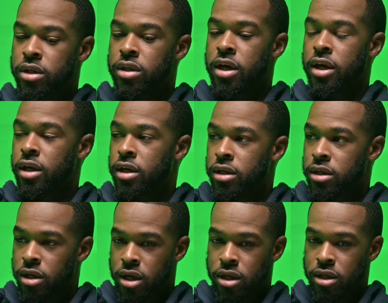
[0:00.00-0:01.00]
and
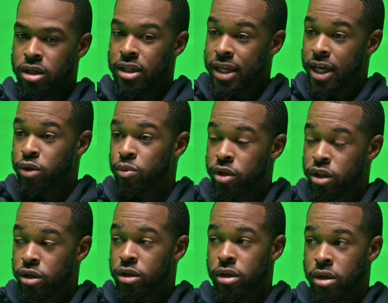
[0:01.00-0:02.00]
connect
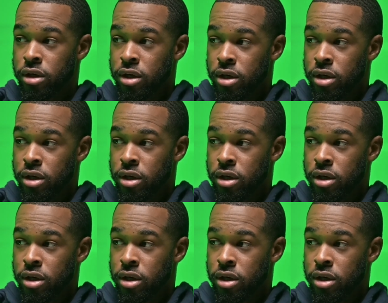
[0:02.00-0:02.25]
with your